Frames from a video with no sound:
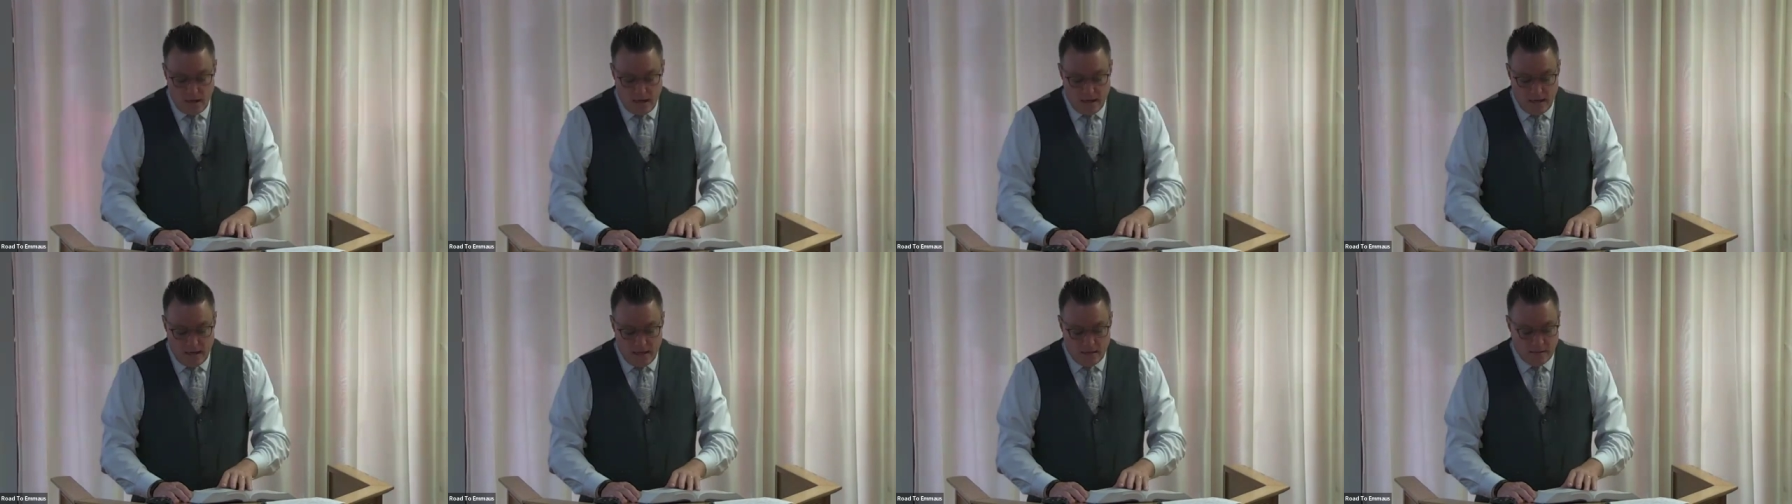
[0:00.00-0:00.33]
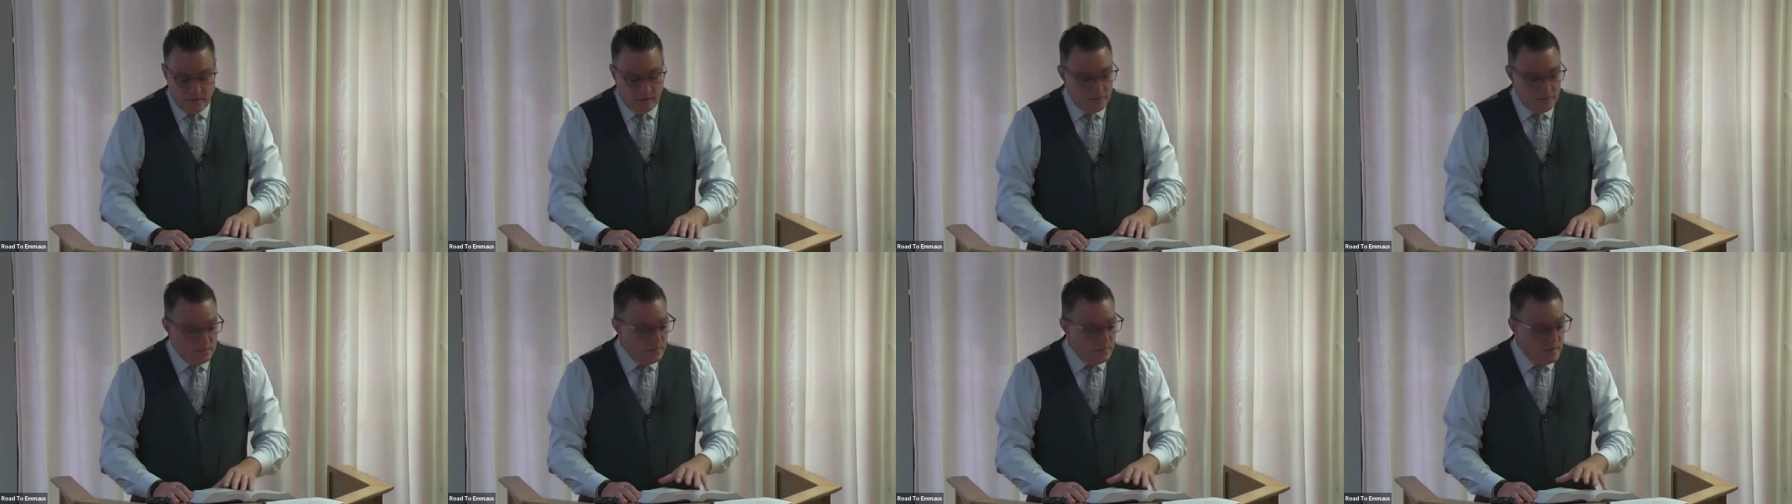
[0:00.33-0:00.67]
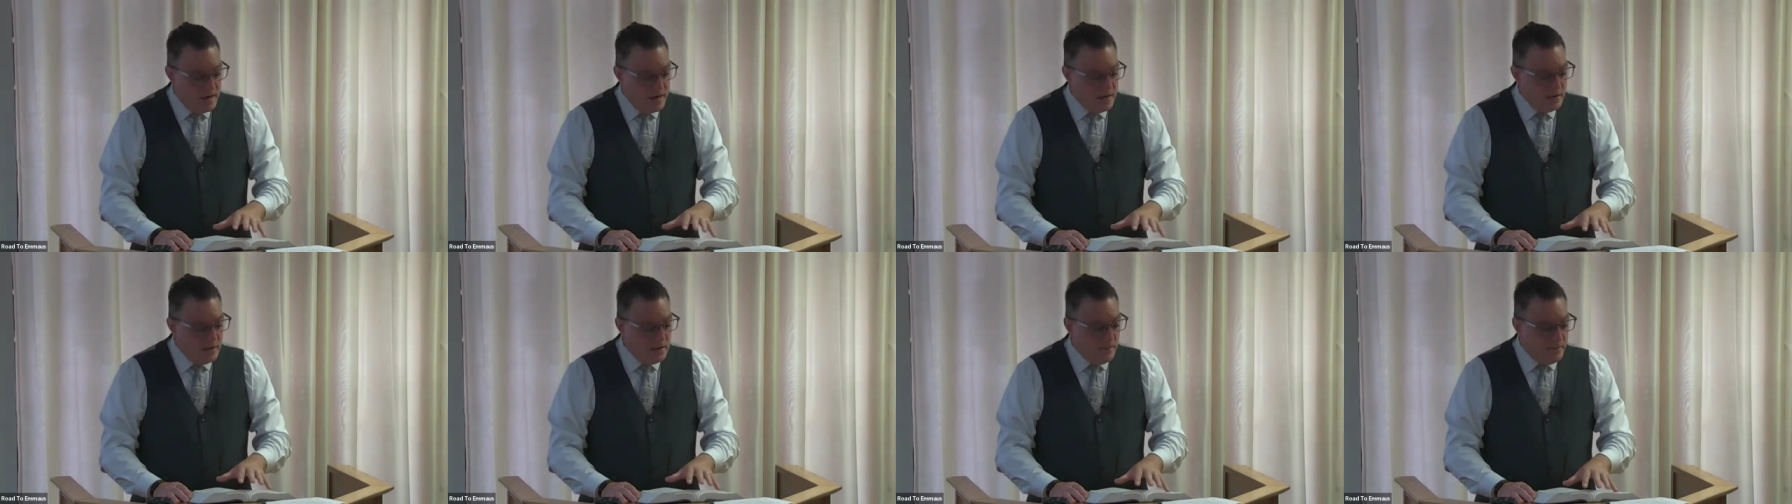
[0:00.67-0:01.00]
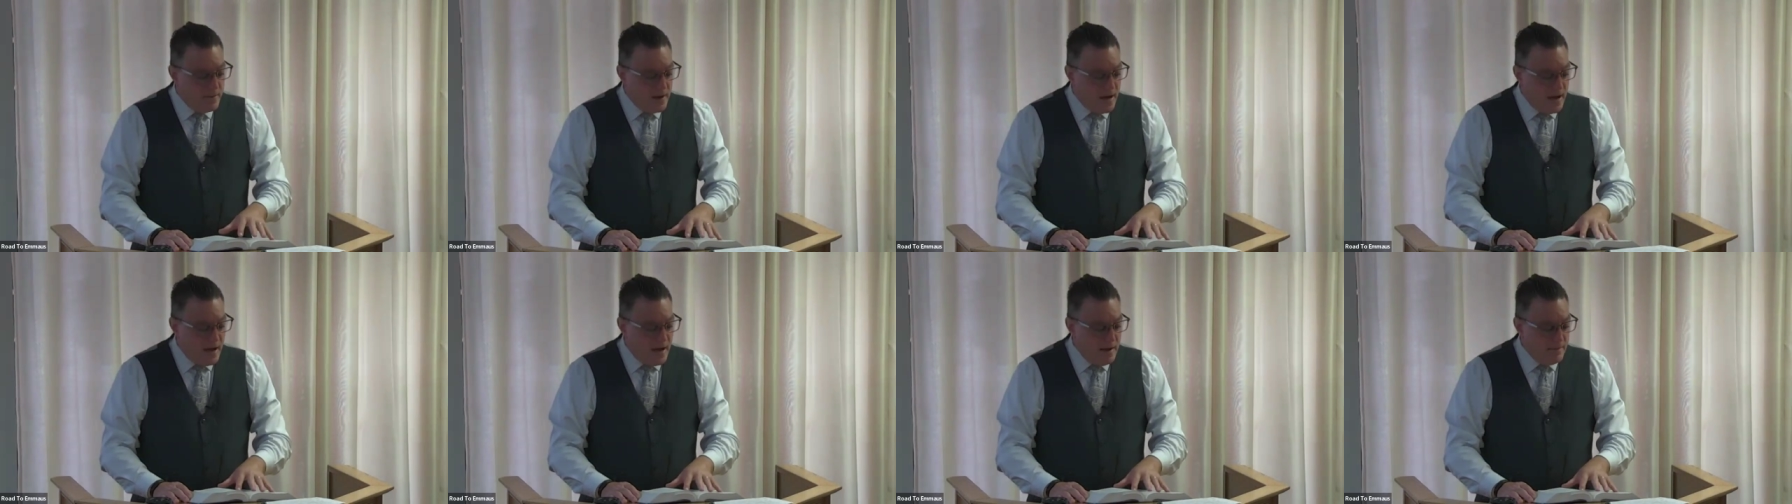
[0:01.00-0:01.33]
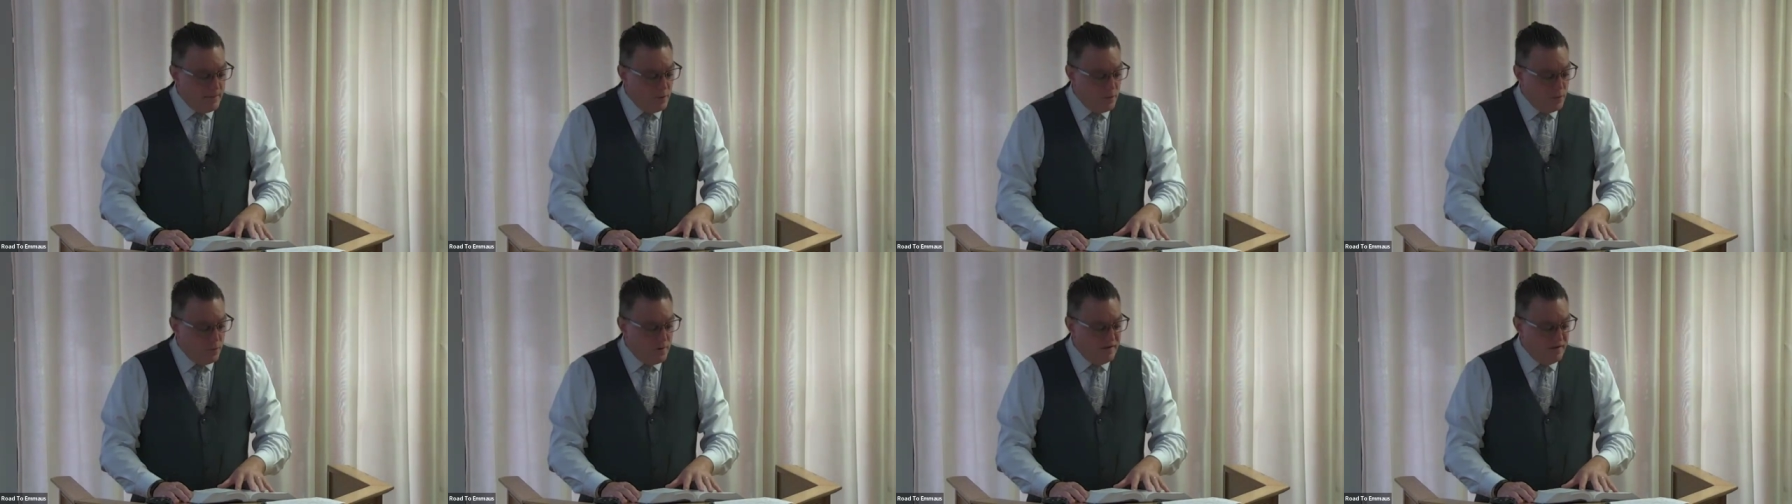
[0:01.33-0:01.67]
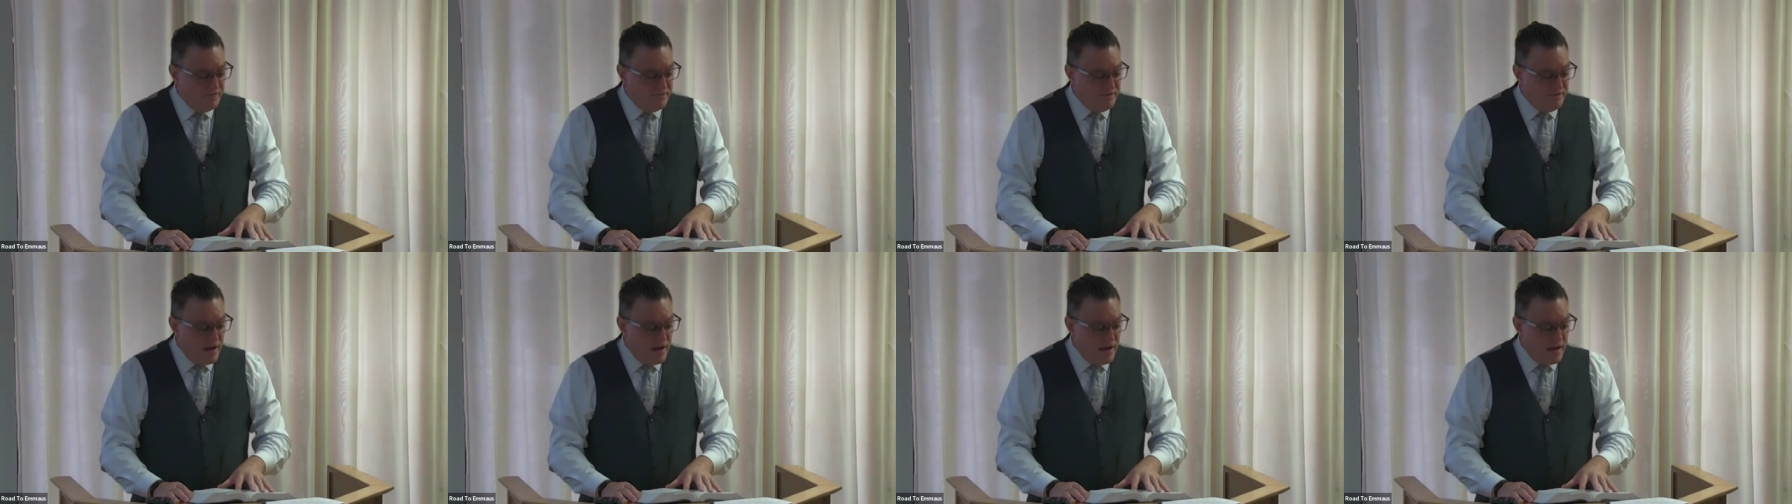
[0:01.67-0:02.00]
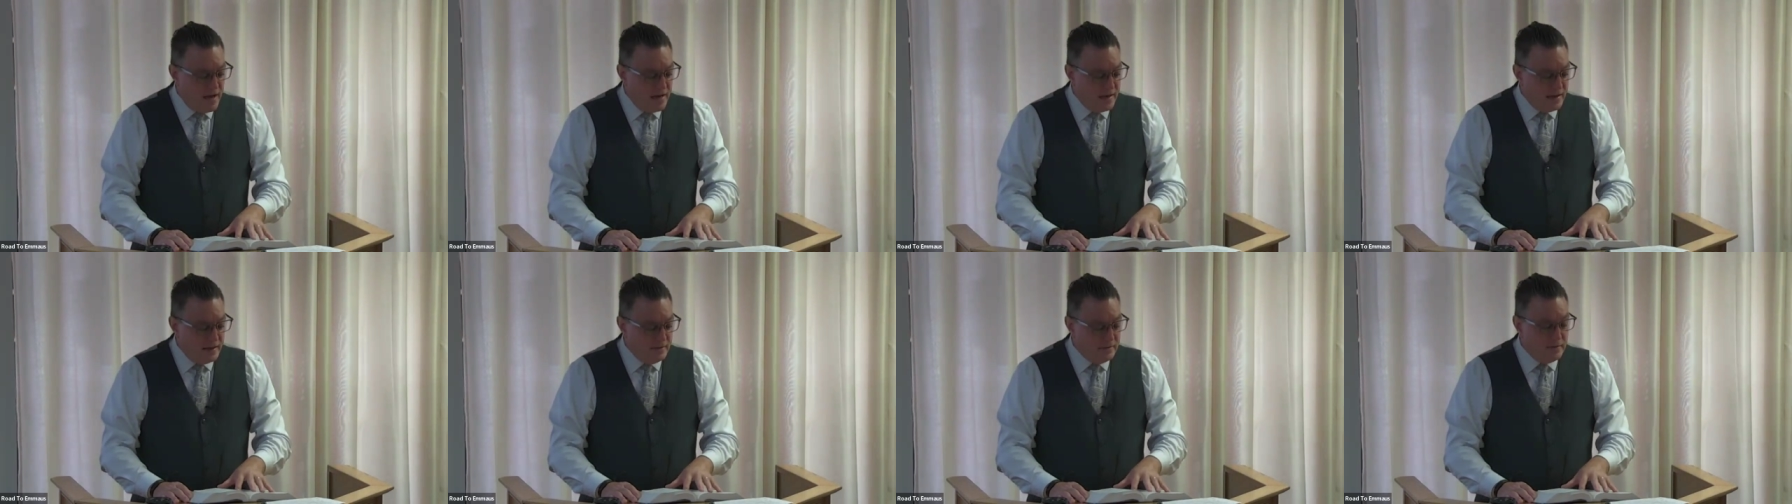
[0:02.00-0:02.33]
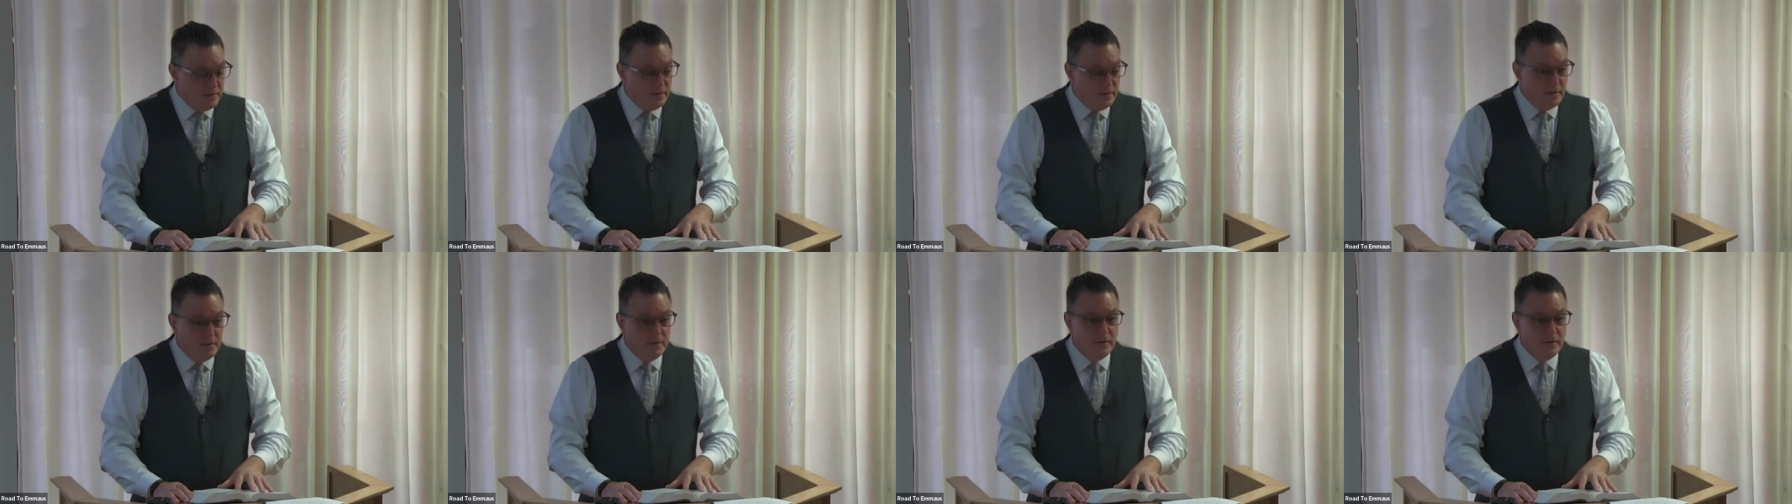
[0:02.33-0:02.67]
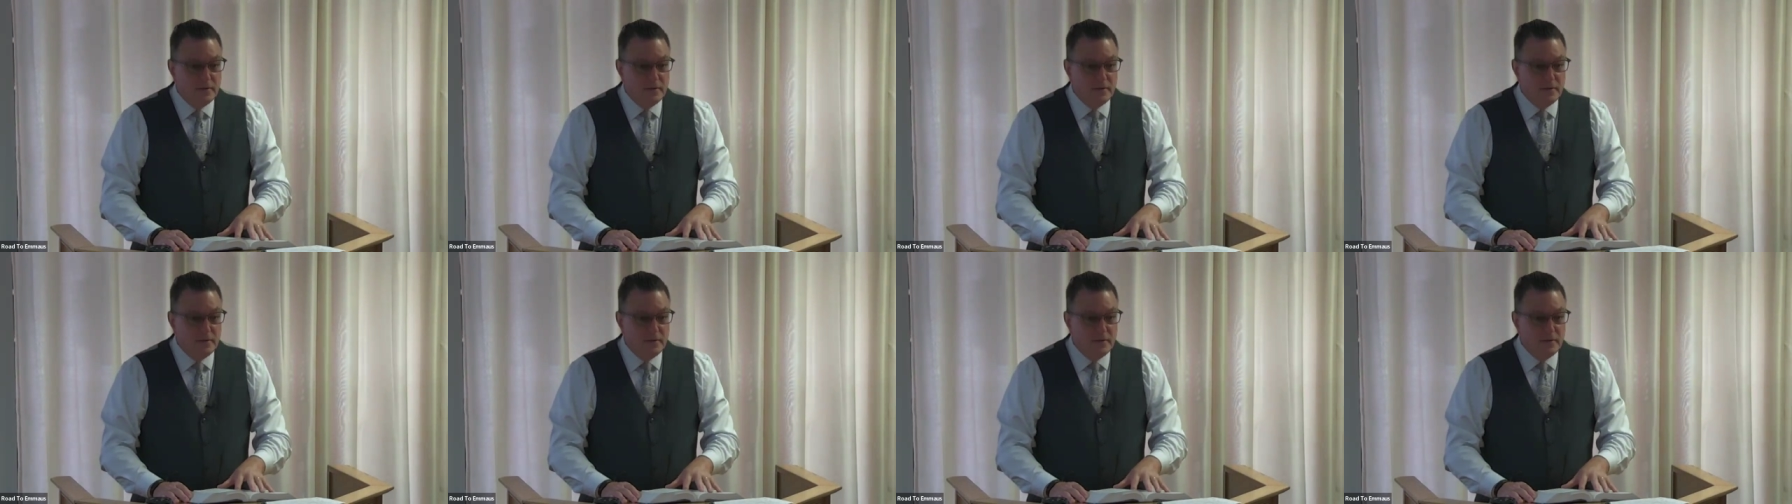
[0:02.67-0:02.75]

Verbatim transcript: And in the Bible, we find